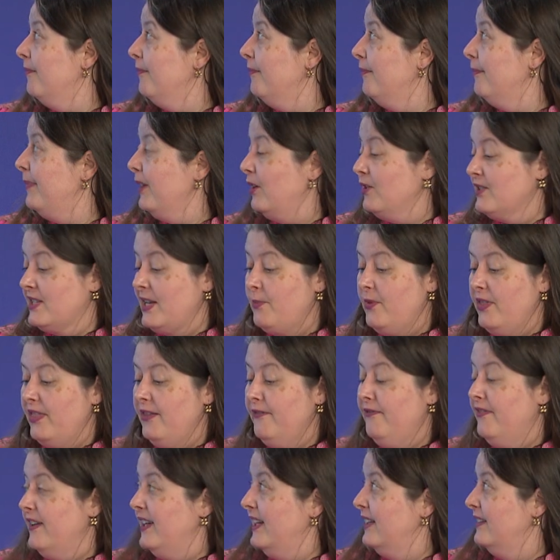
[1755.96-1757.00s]
Because I'm with the
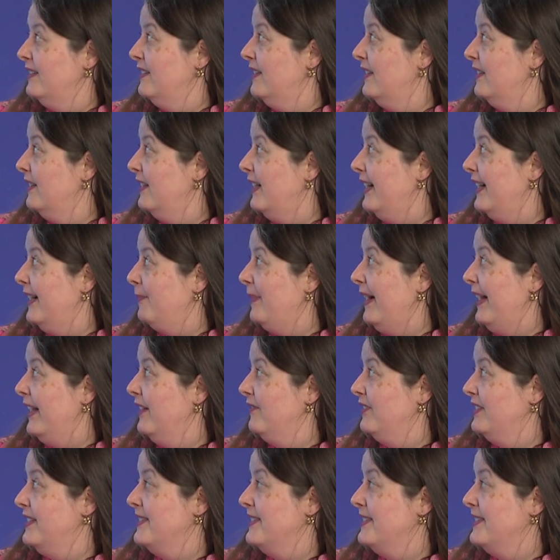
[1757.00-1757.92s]
Fed, I have a